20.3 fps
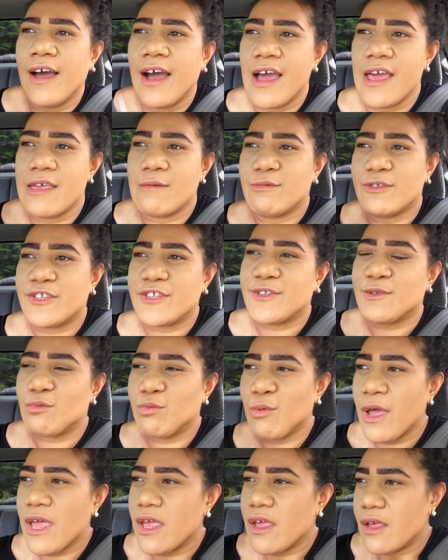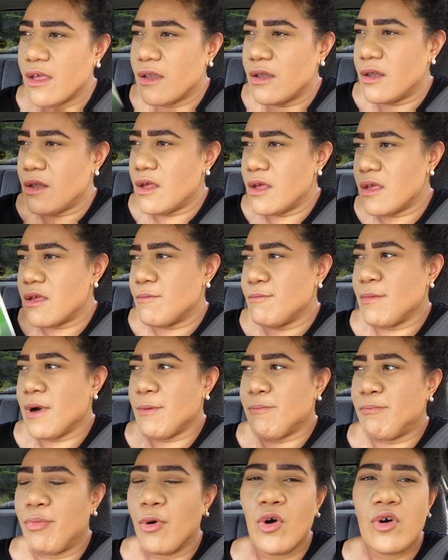I am sweating in
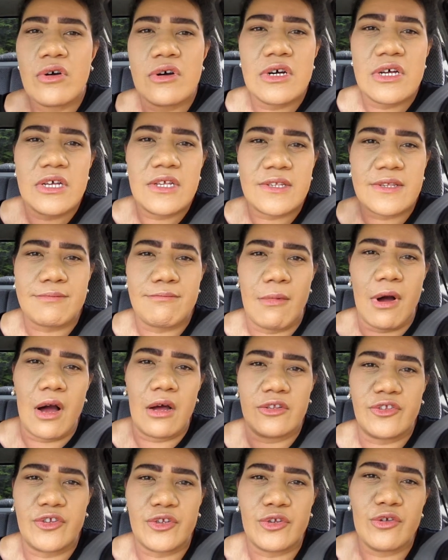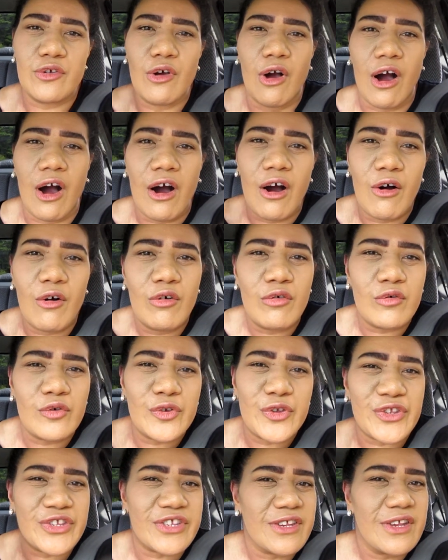my pores, my two
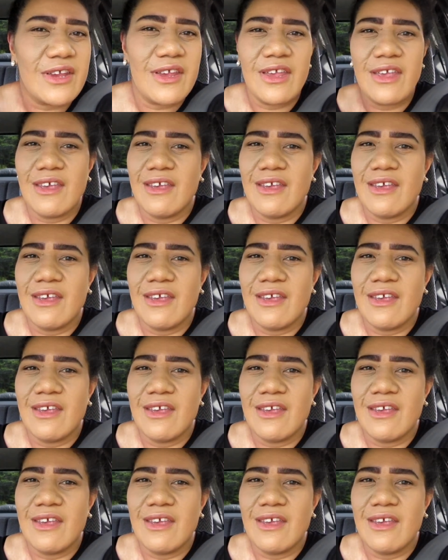holes.